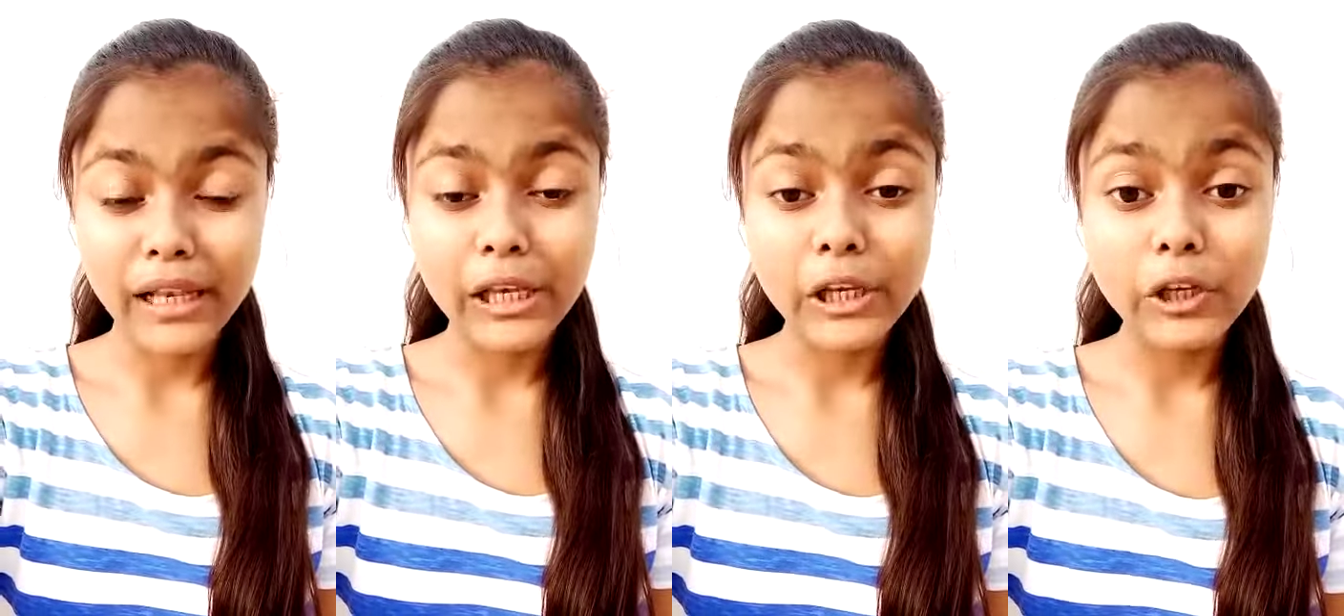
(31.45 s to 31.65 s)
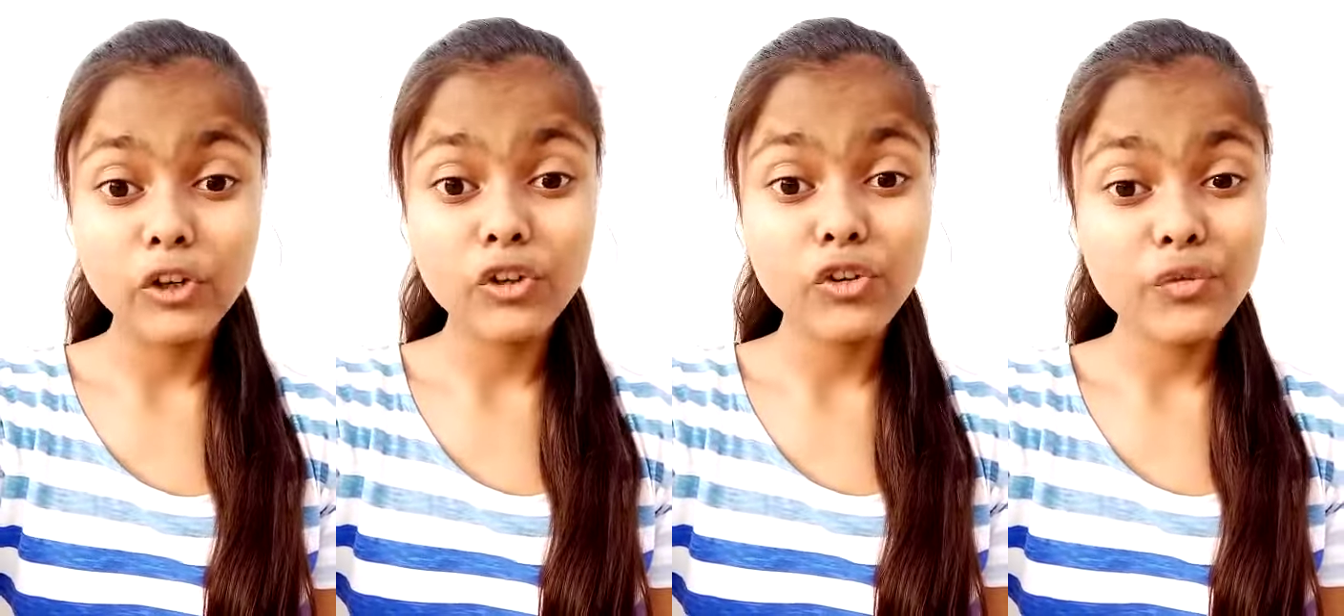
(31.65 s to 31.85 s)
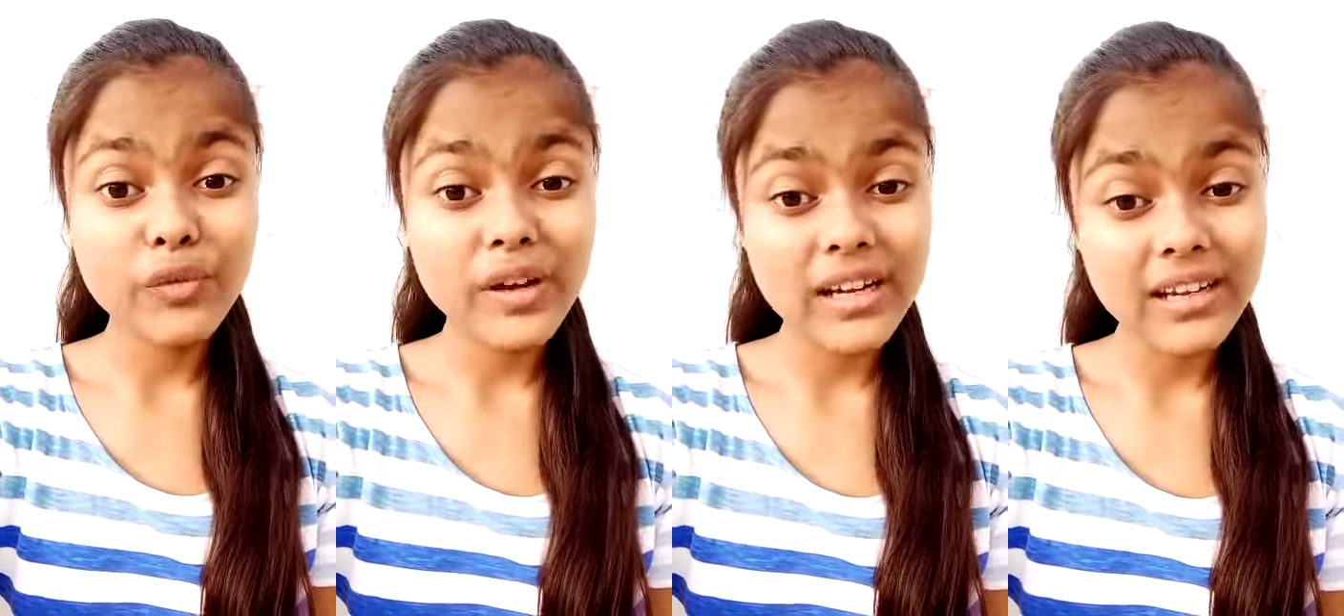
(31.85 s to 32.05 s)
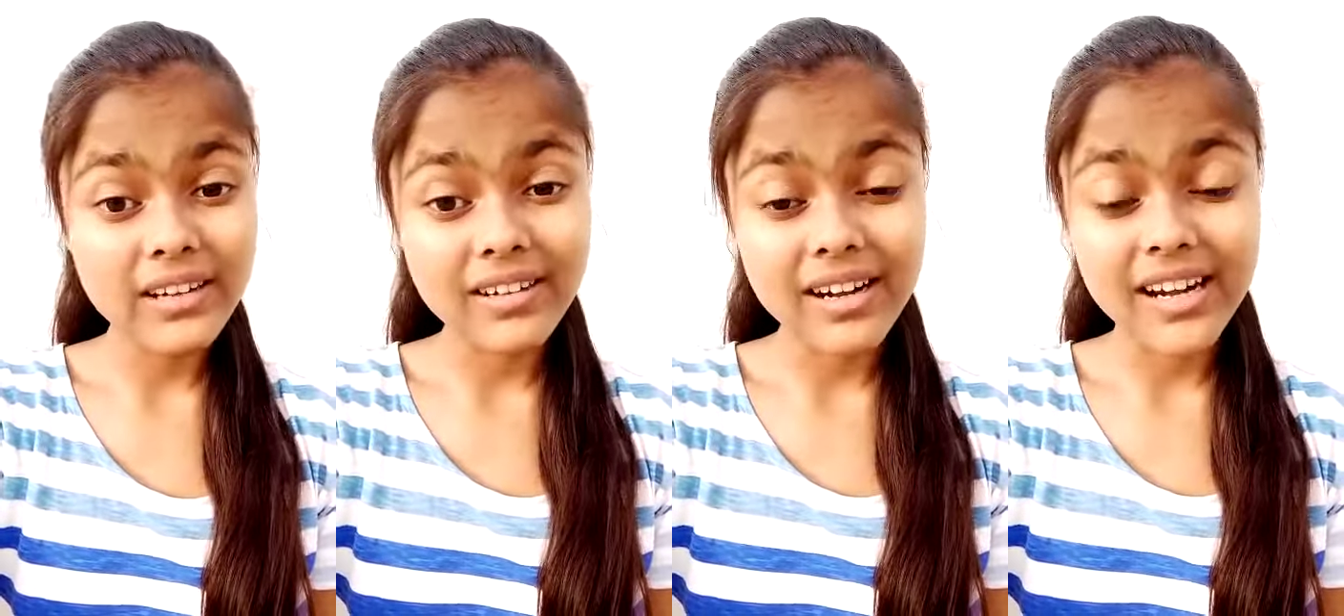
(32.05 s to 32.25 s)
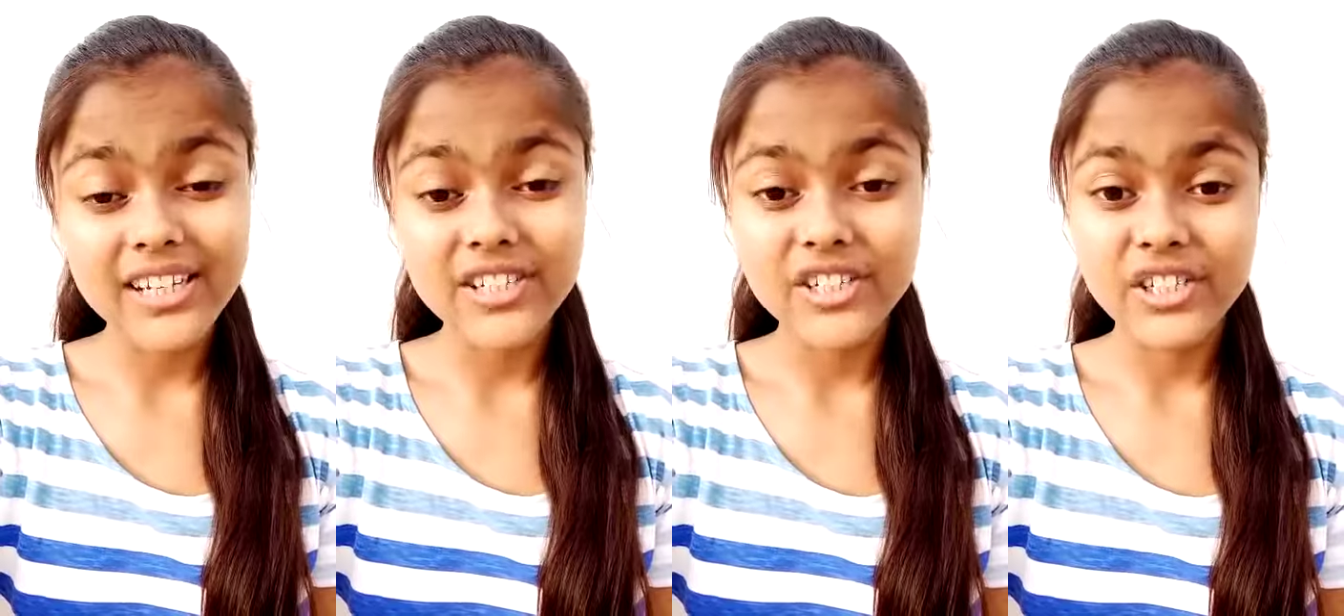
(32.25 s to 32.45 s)
who were
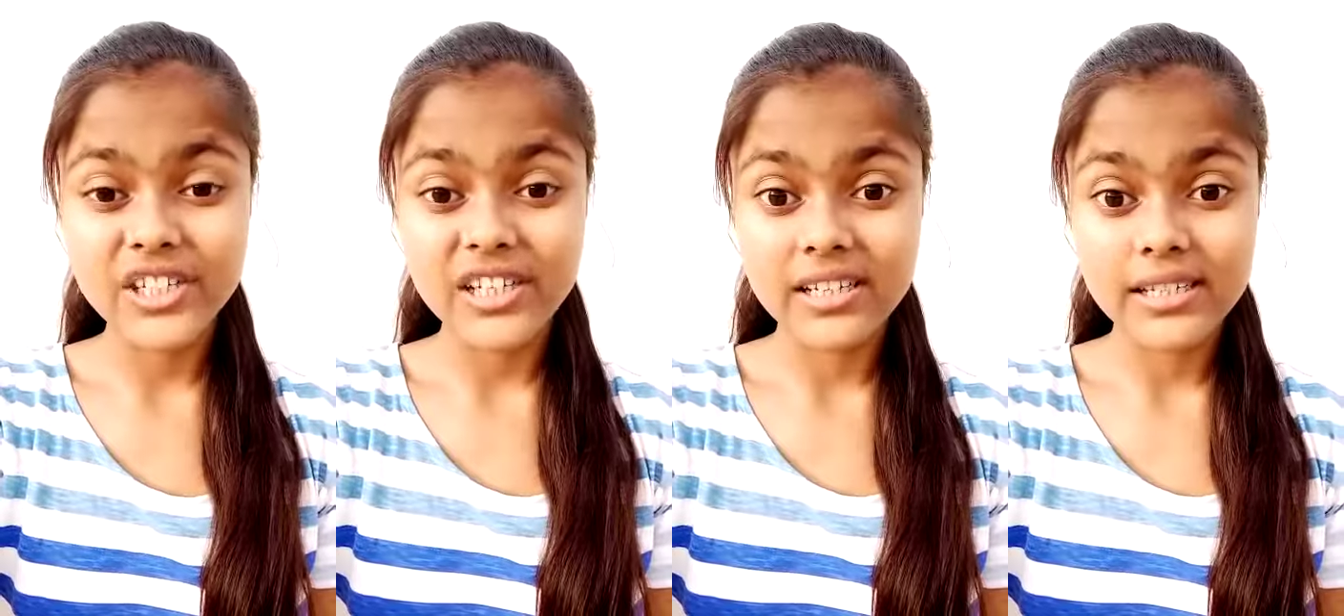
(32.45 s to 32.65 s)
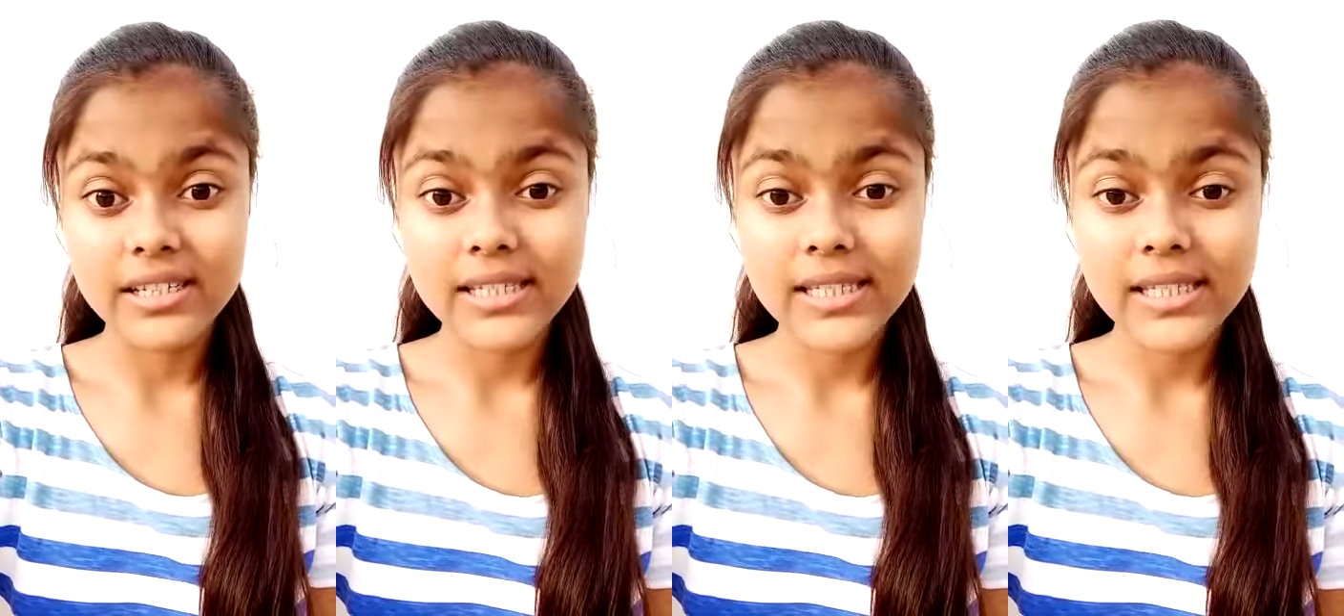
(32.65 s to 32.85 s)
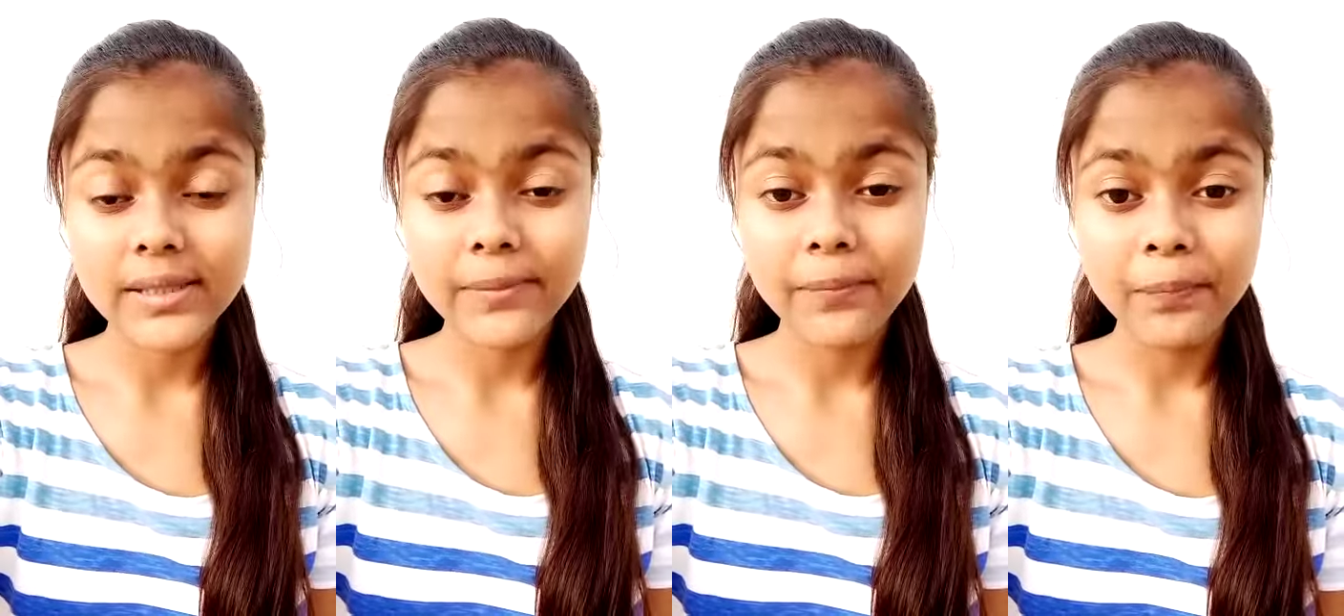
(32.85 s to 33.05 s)
gracious.